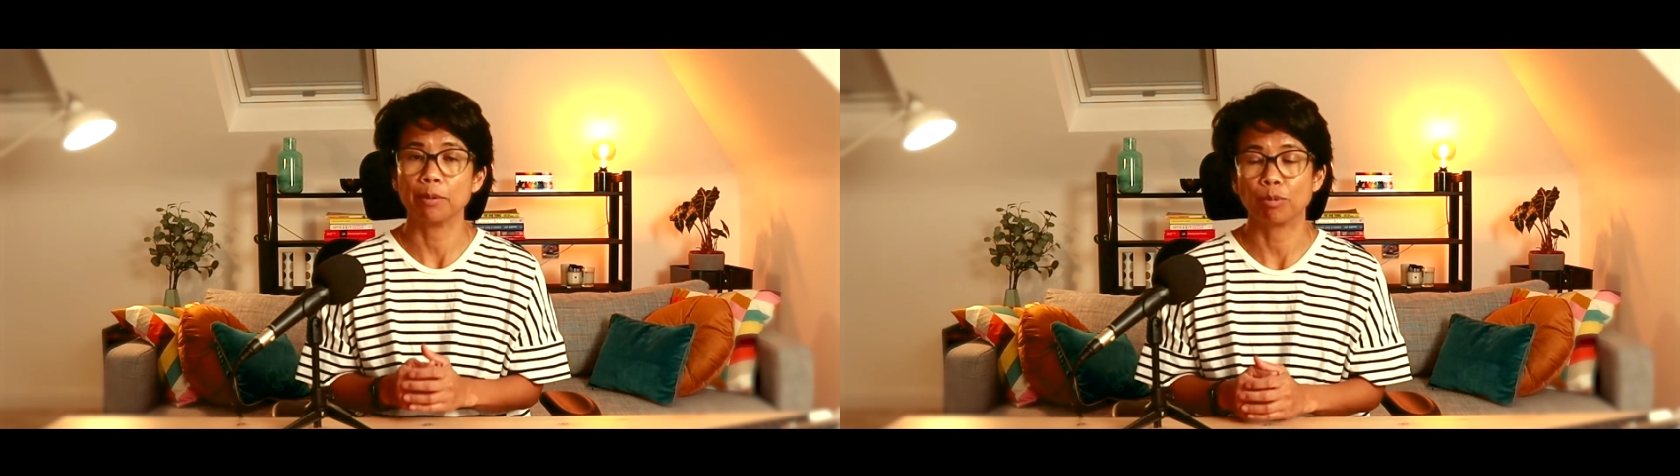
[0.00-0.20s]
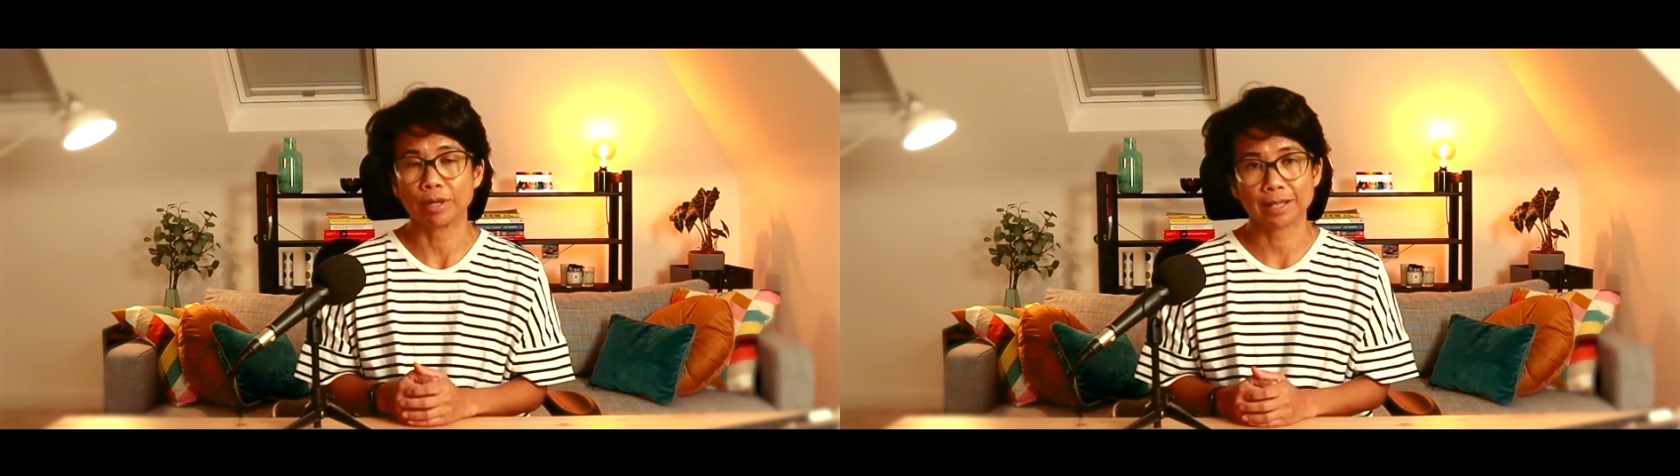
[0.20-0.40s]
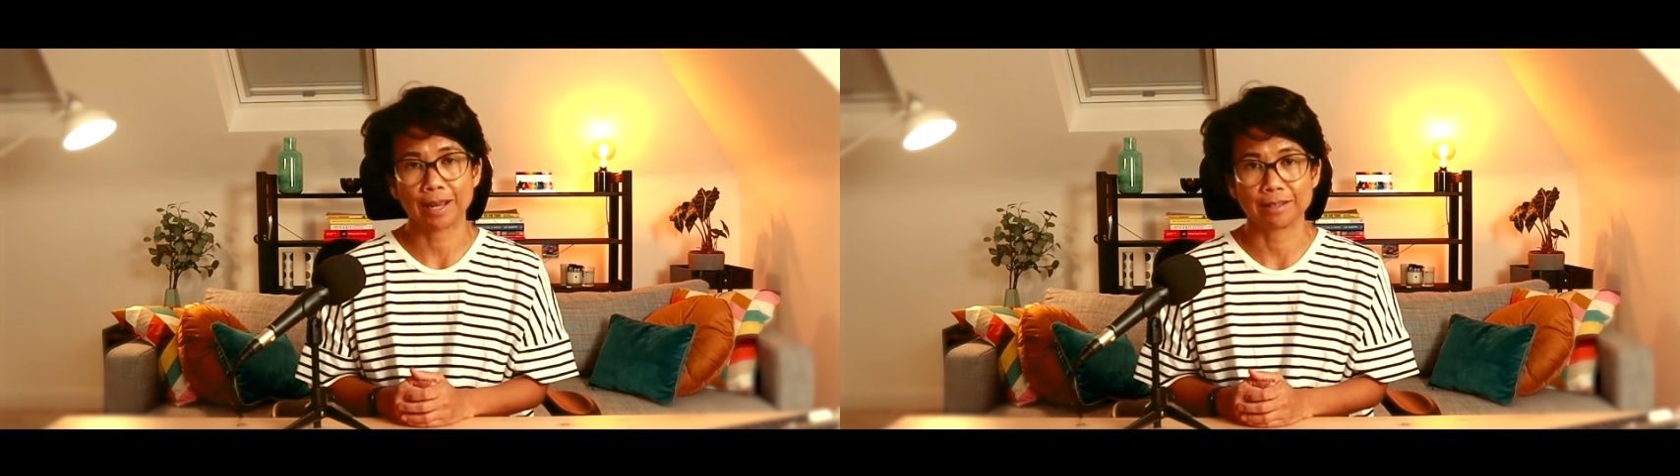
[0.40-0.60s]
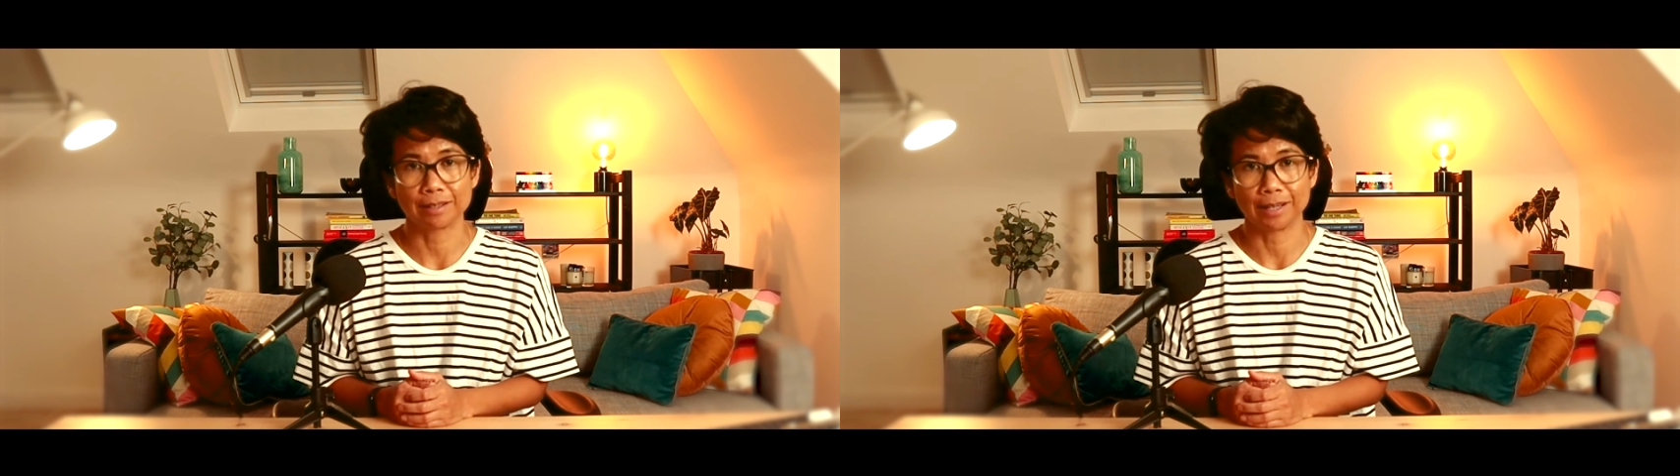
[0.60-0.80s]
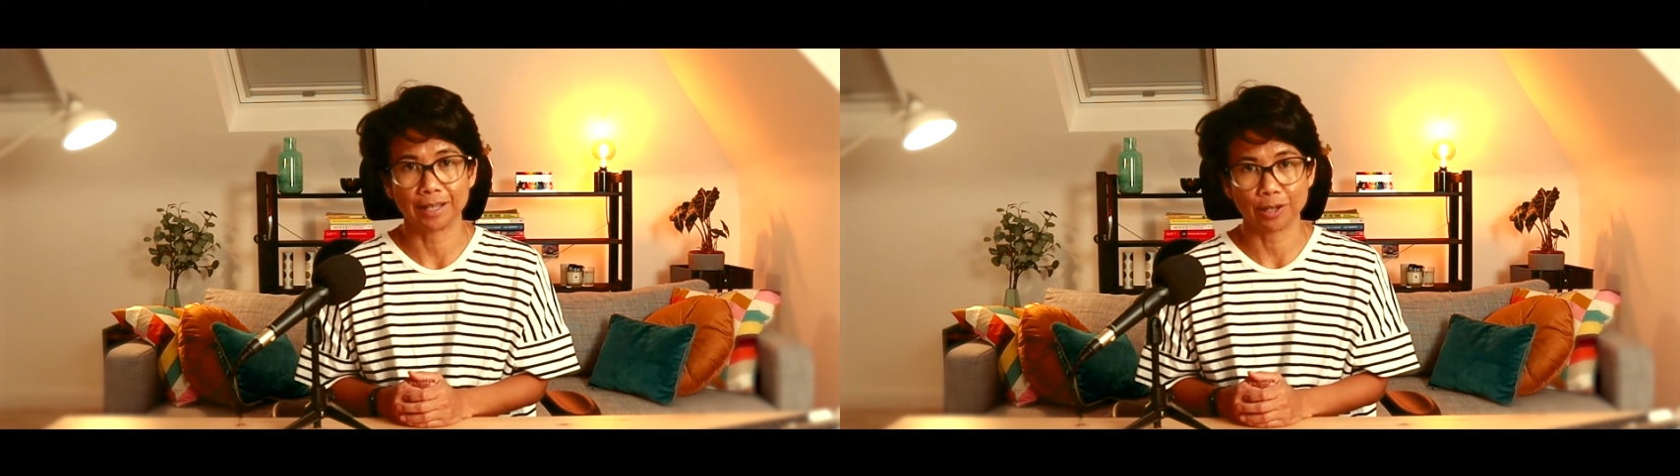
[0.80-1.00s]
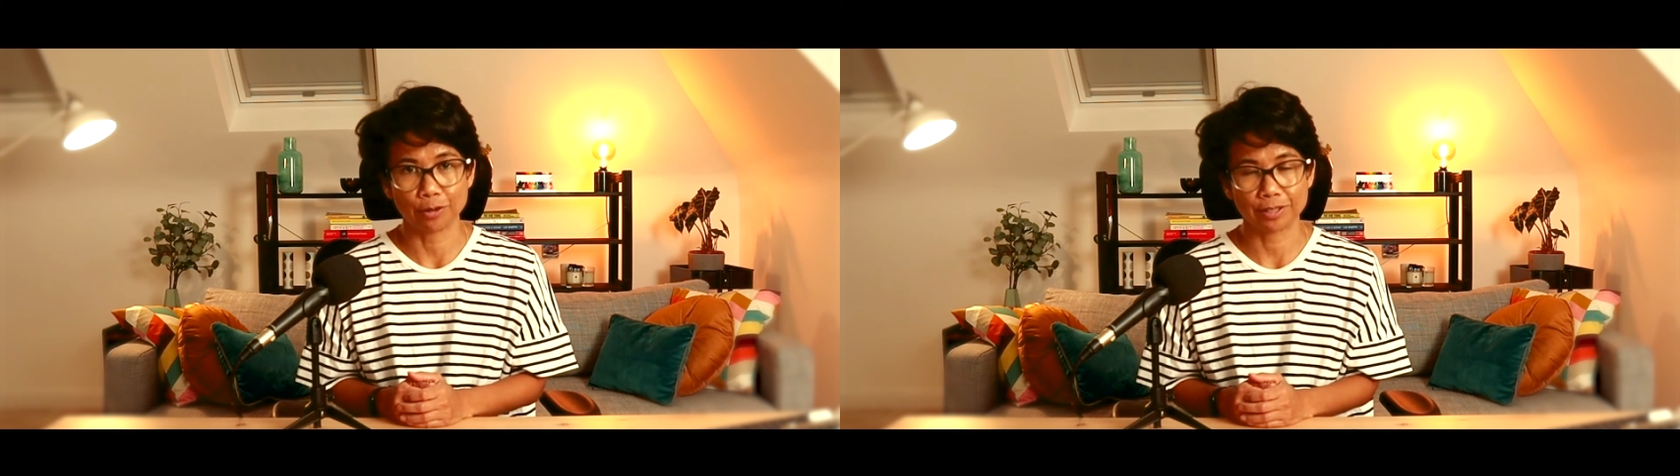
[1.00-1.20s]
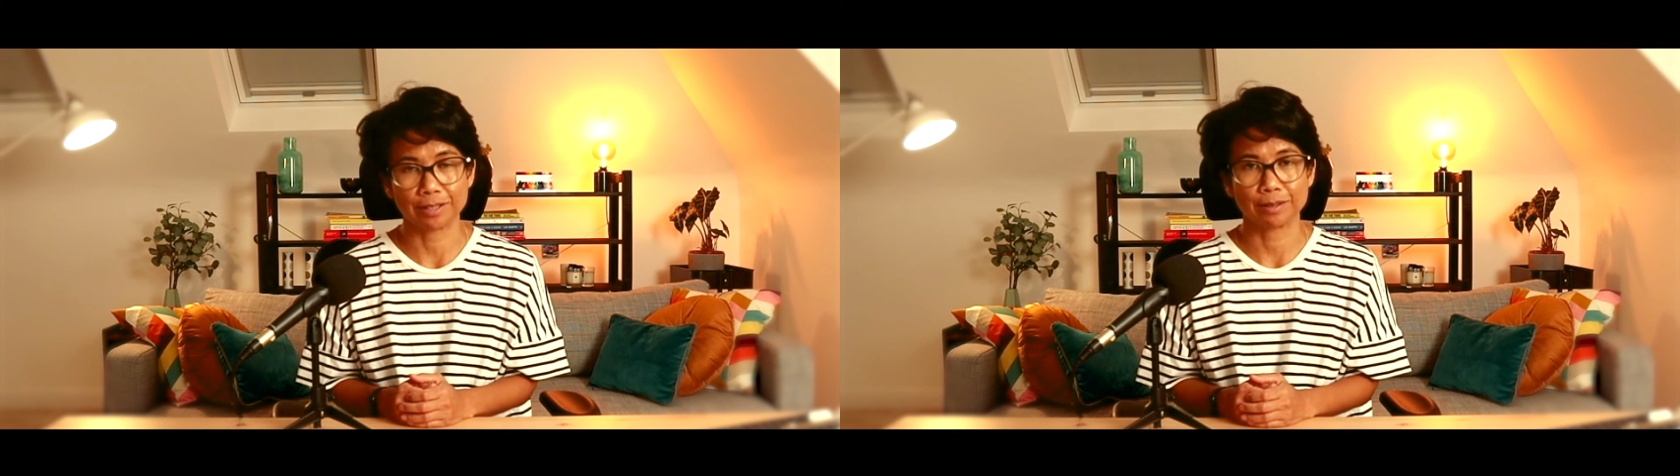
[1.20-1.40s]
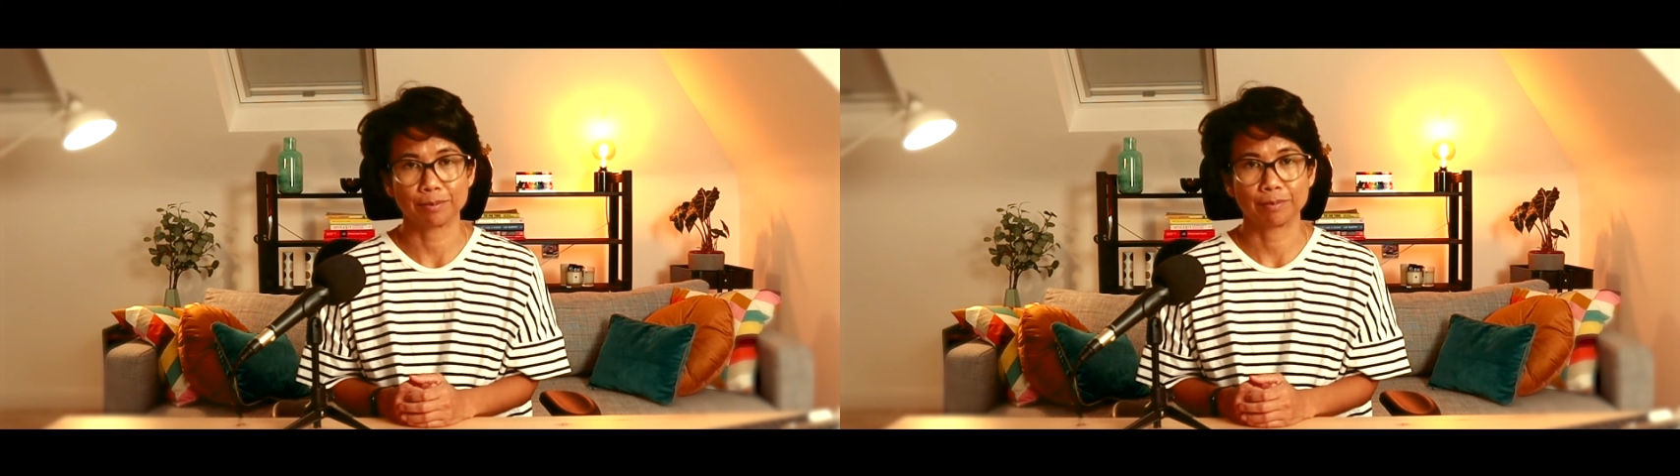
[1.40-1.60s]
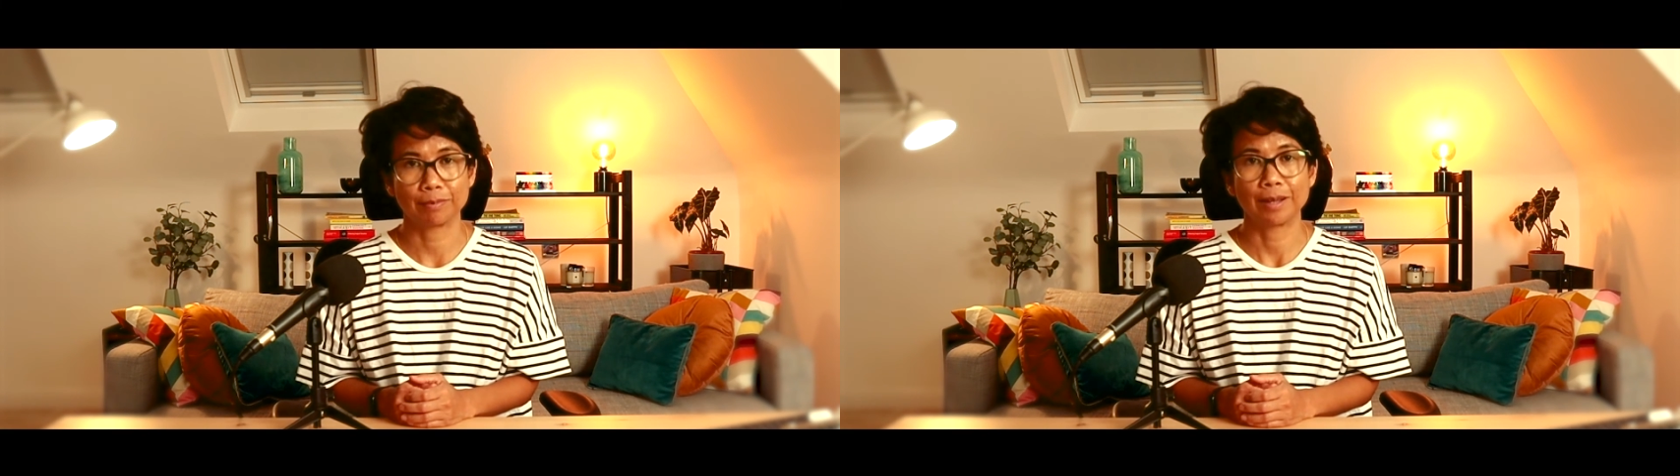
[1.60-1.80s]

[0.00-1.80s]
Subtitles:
a breast cancer diagnosis.